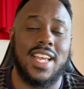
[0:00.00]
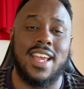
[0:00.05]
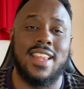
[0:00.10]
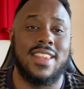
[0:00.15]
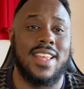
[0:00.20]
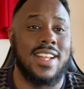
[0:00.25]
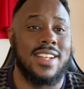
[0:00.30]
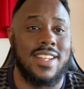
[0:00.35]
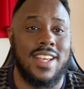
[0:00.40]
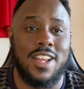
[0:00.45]
and
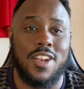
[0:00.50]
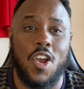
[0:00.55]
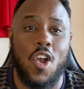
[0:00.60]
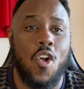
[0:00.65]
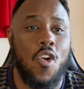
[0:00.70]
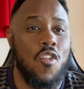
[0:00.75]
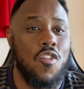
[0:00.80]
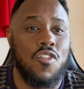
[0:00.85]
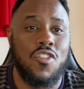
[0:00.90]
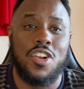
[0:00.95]
they did
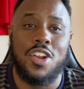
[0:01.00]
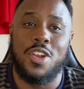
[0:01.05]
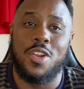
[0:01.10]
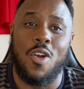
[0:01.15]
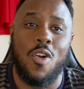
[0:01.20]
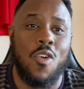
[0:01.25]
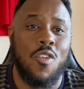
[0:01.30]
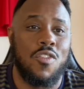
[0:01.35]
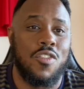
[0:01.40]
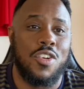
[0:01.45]
over and
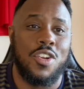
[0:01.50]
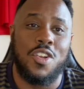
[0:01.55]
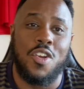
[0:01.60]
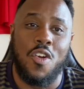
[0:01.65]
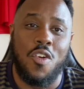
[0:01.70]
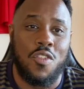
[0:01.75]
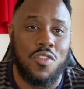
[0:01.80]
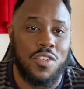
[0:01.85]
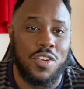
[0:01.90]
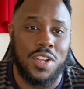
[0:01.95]
over and
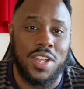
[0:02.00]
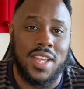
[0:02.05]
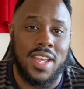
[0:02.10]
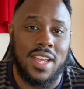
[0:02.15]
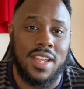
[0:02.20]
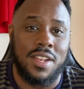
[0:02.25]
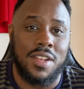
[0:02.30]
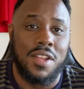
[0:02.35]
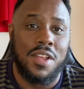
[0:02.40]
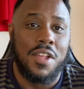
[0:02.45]
over
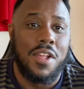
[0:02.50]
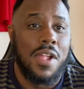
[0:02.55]
again.